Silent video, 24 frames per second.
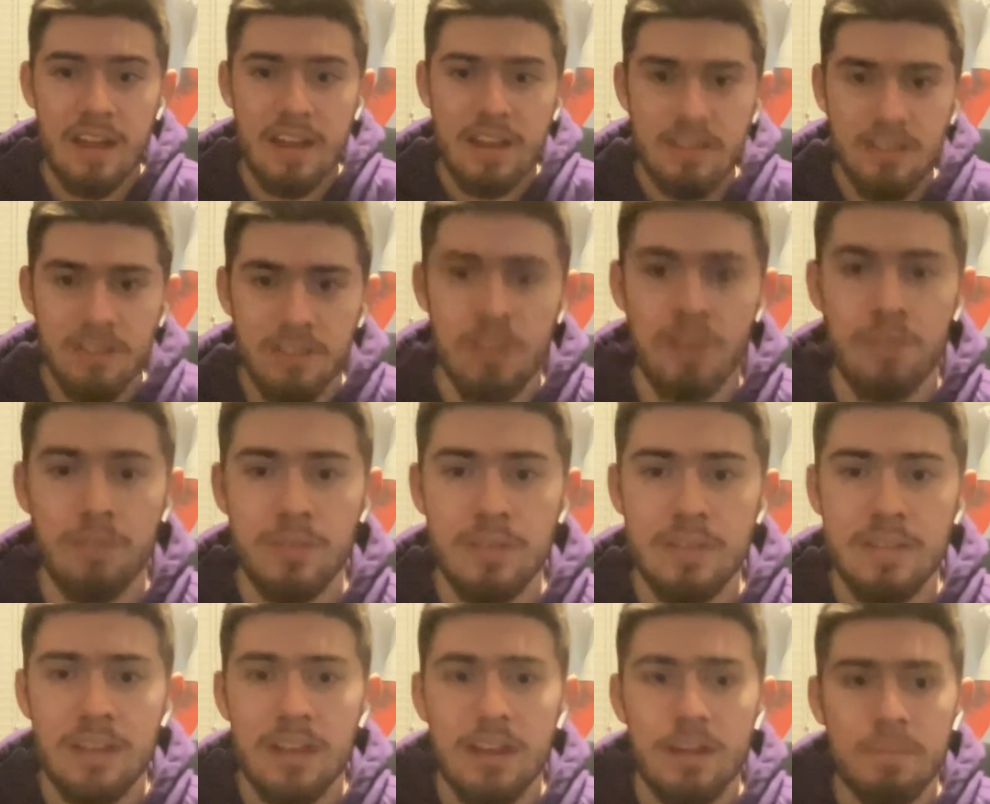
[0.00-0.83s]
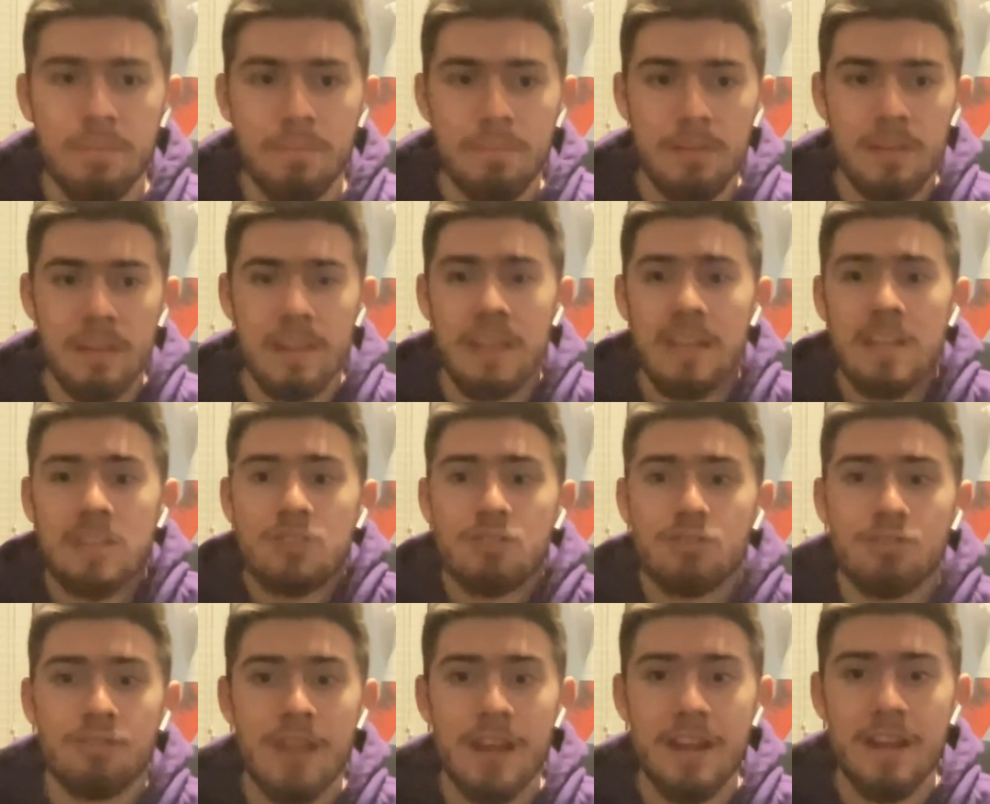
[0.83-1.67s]
He's
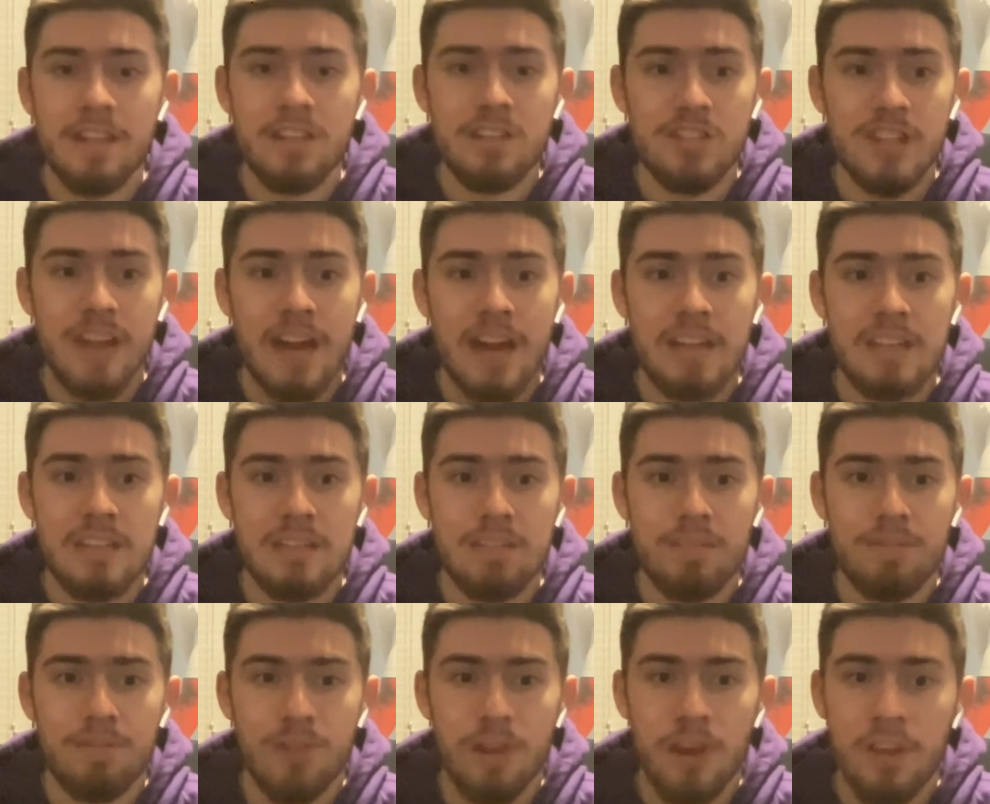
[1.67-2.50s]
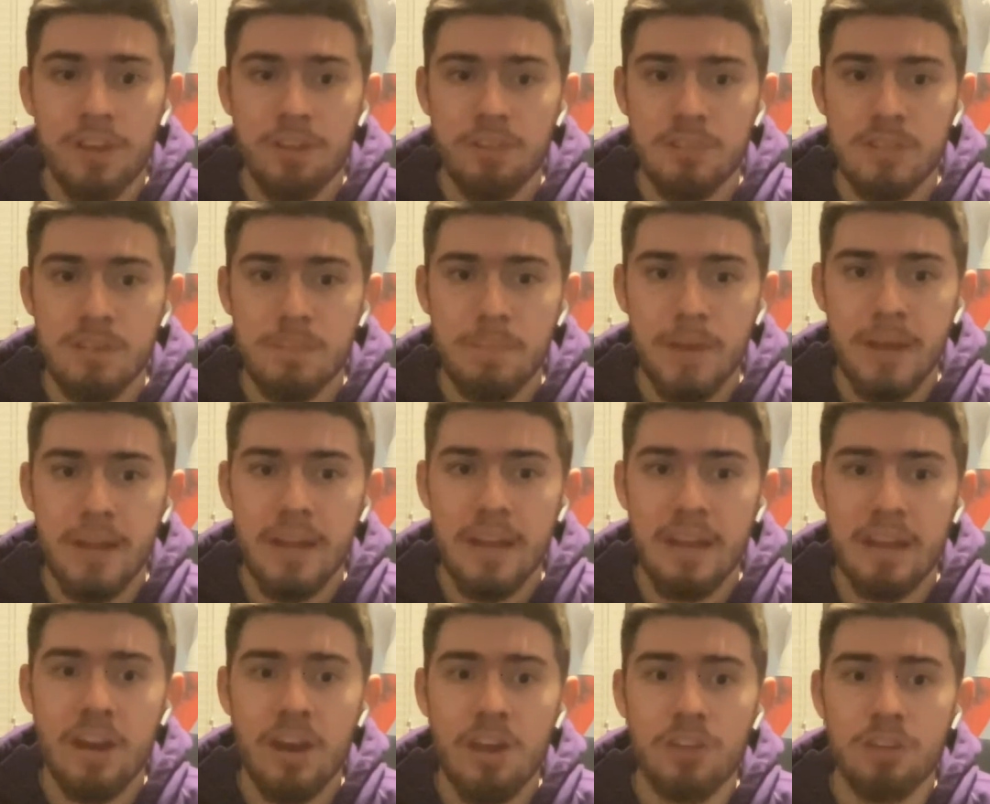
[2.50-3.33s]
creating shots for others and
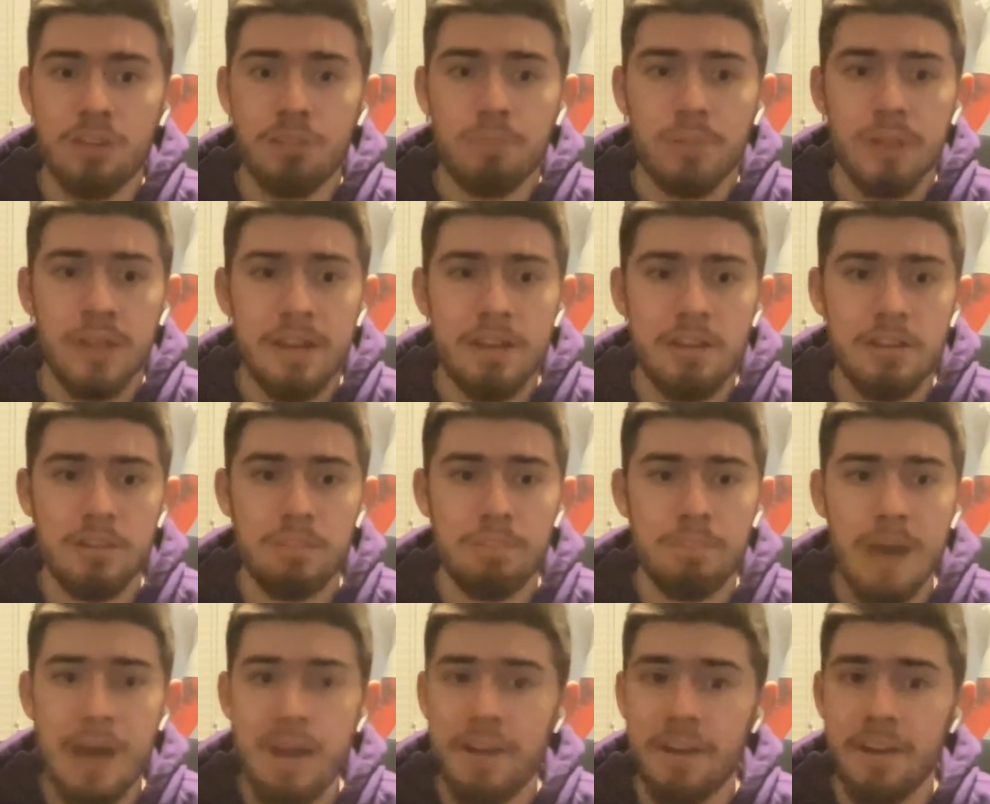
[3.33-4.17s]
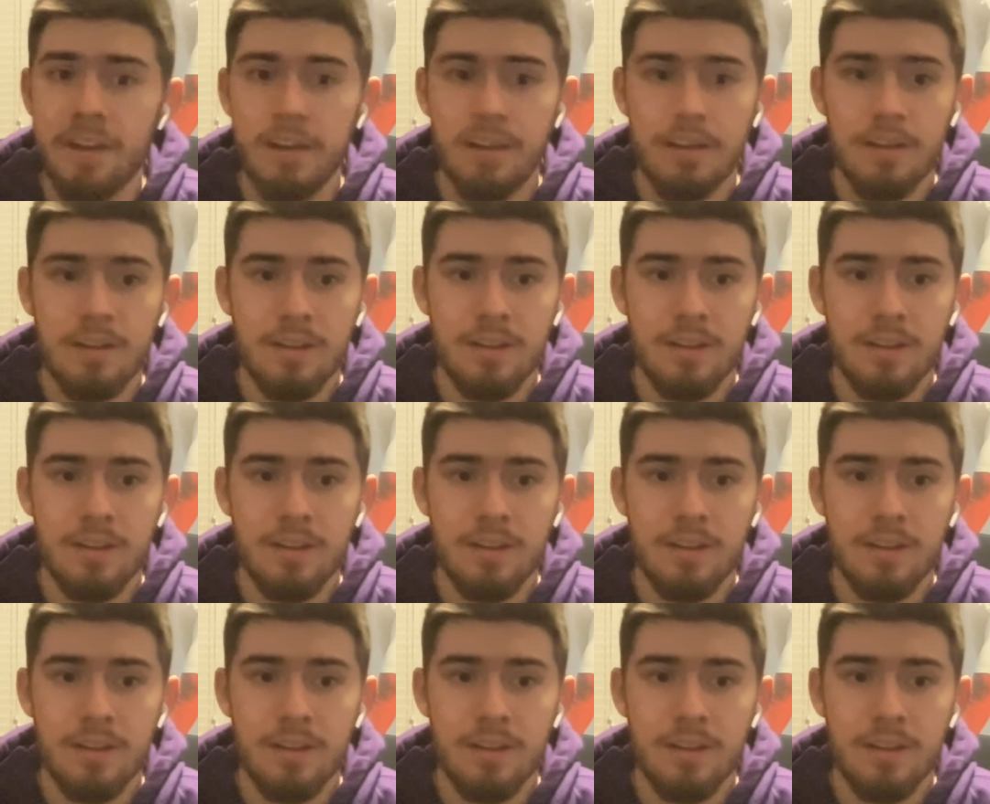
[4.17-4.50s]
making other players better.